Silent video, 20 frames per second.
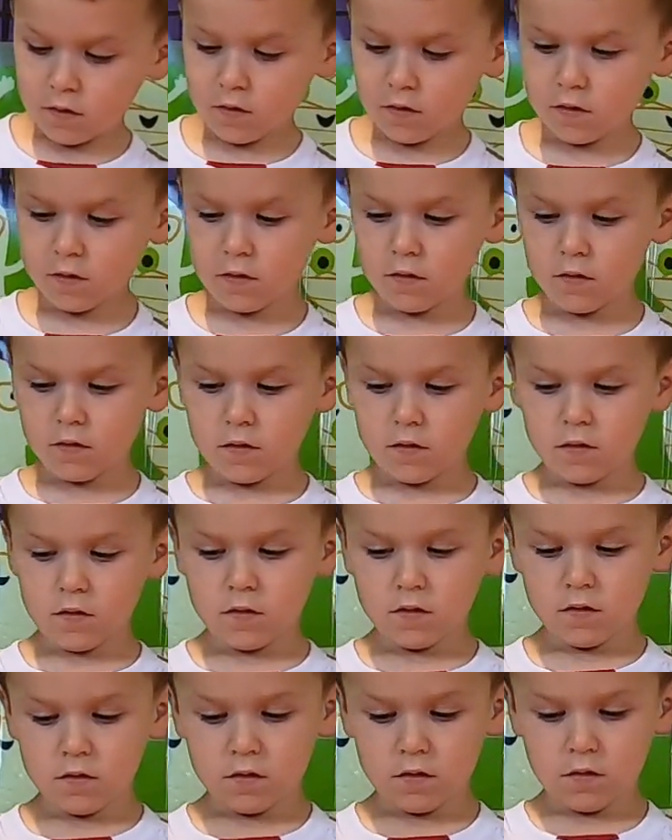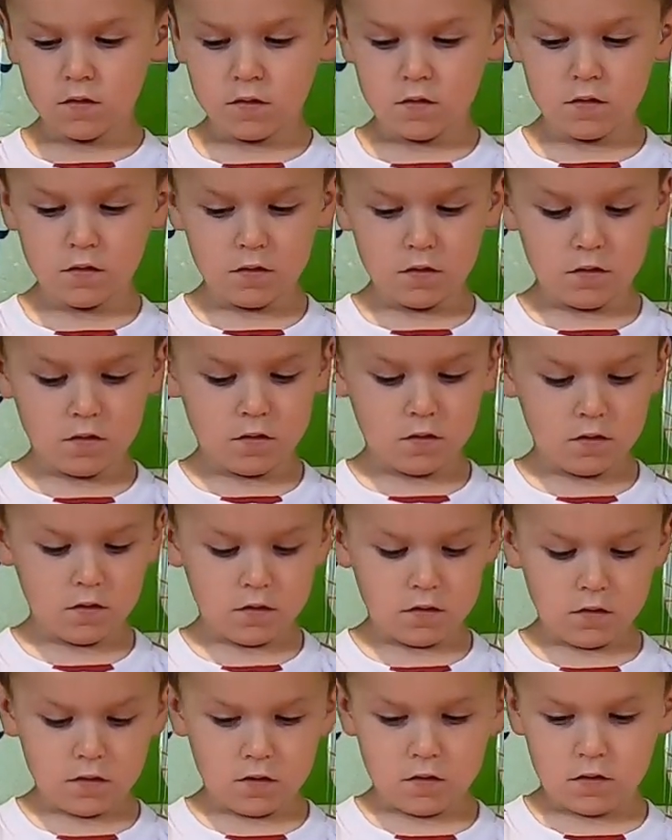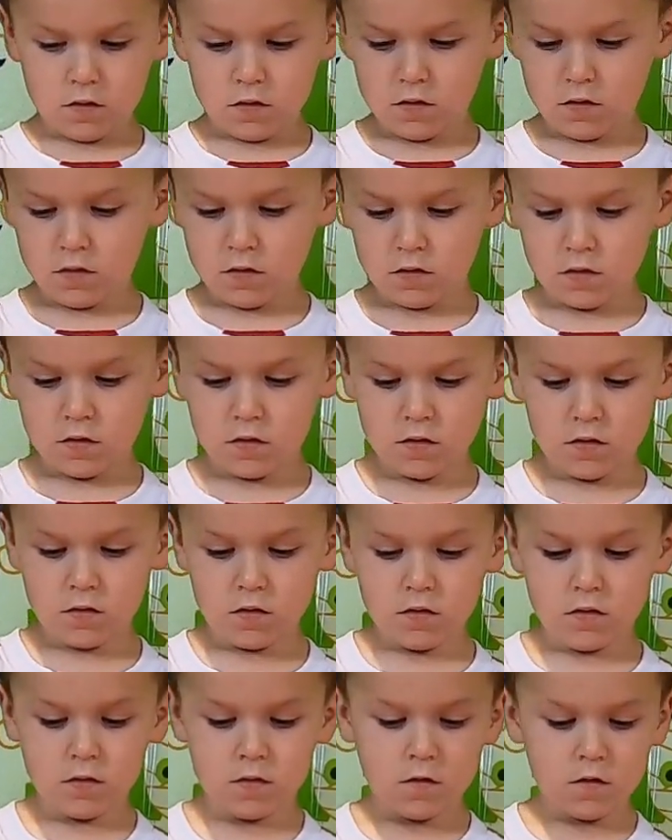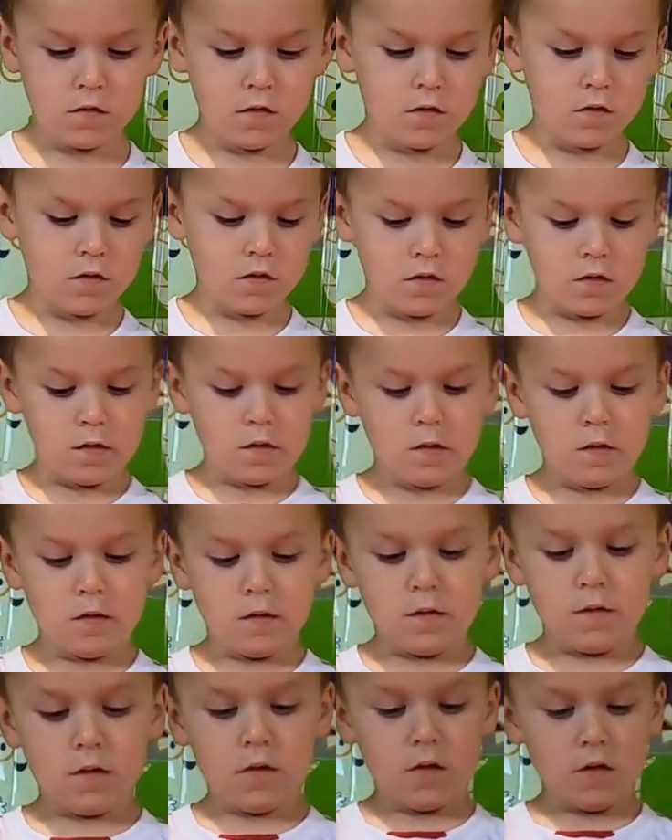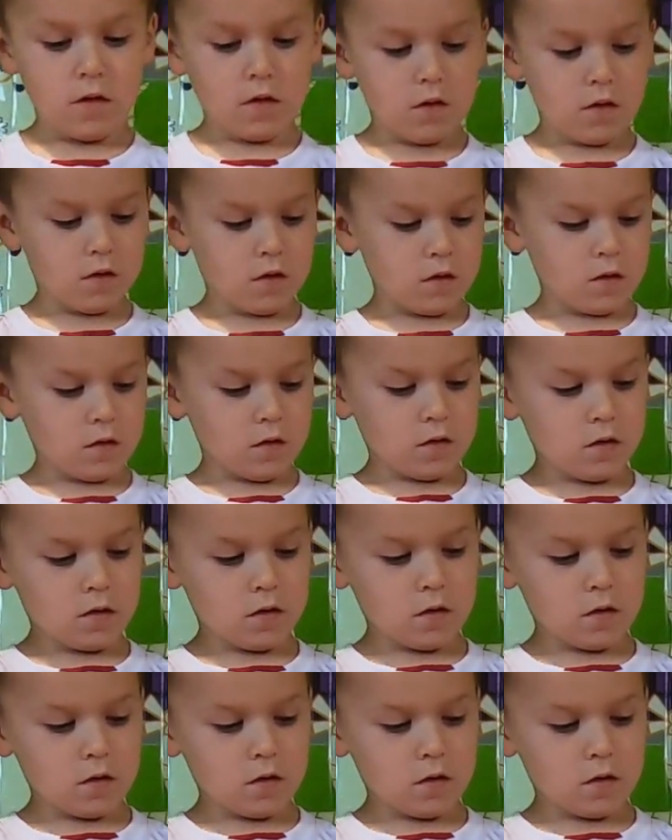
(silent)